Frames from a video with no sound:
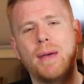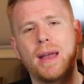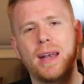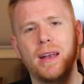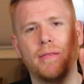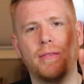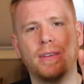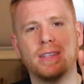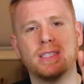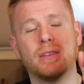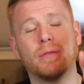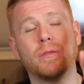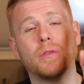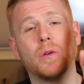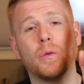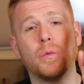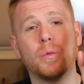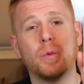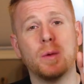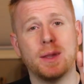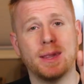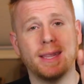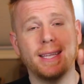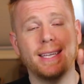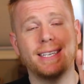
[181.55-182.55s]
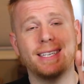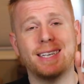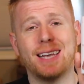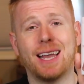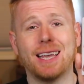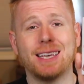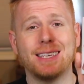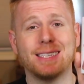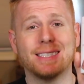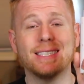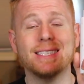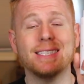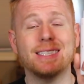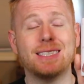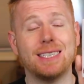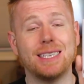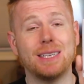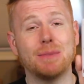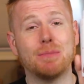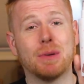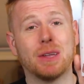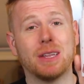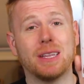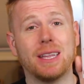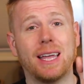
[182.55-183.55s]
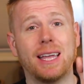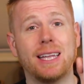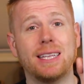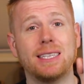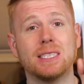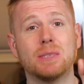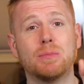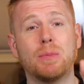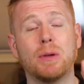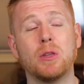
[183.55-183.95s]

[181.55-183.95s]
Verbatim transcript: benefits of a really nice deep cleanse,